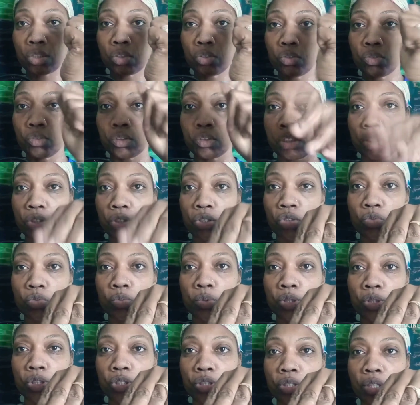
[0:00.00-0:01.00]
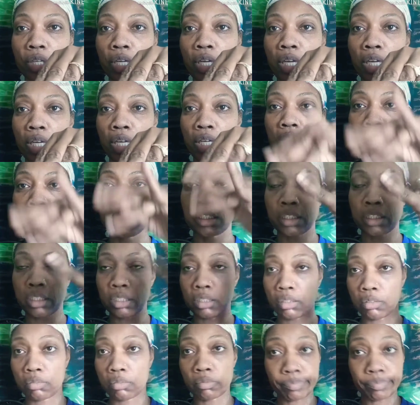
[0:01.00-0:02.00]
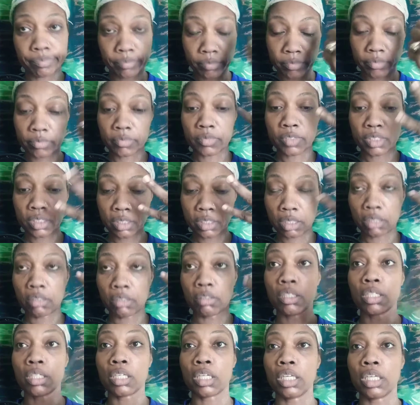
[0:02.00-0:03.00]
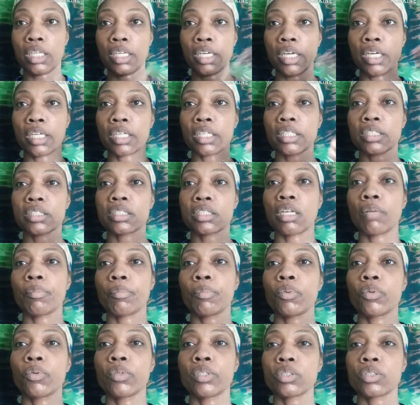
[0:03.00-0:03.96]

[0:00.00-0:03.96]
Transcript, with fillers: too, because you want your hands still looking young and supple